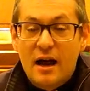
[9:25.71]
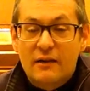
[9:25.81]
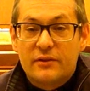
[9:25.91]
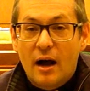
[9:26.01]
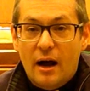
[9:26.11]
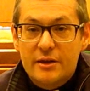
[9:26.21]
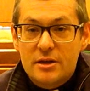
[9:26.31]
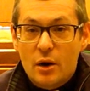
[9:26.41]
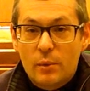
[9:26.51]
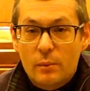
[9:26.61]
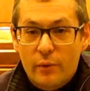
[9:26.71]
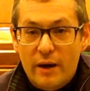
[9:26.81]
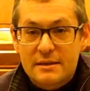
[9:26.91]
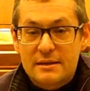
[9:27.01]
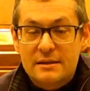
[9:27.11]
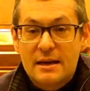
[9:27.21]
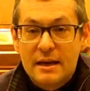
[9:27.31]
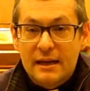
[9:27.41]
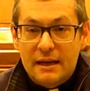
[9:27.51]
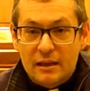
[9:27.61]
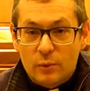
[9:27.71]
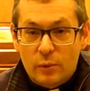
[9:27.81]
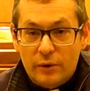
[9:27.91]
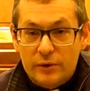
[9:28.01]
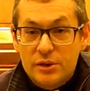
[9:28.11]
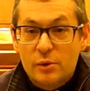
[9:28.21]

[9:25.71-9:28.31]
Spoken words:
of God's own presence in the world.